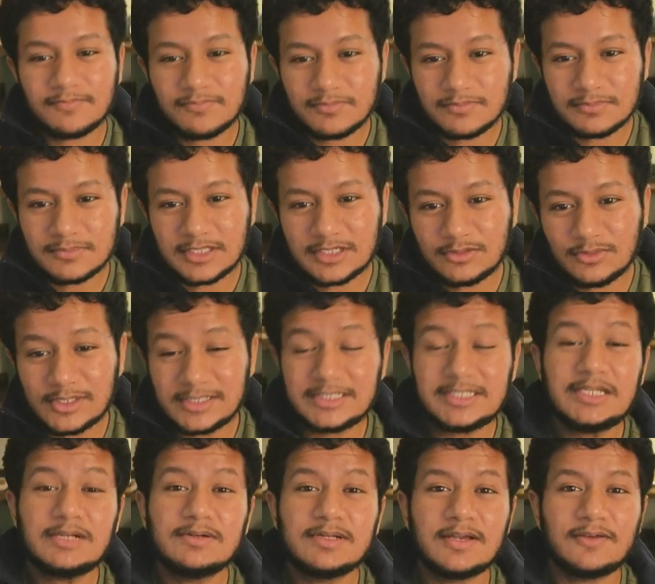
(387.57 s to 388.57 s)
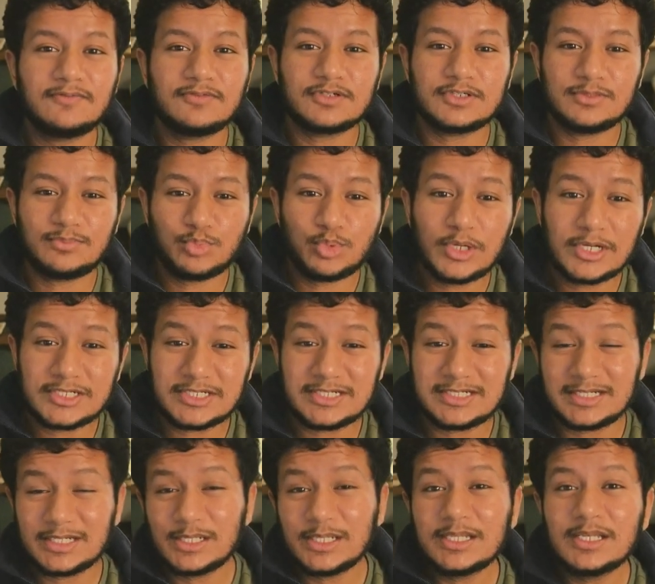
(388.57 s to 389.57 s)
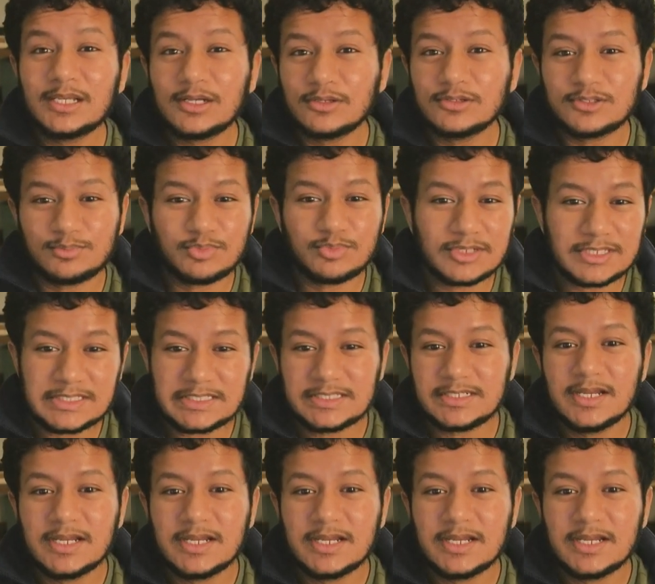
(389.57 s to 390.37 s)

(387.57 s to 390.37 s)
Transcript: the criteria for depression, clinical depression,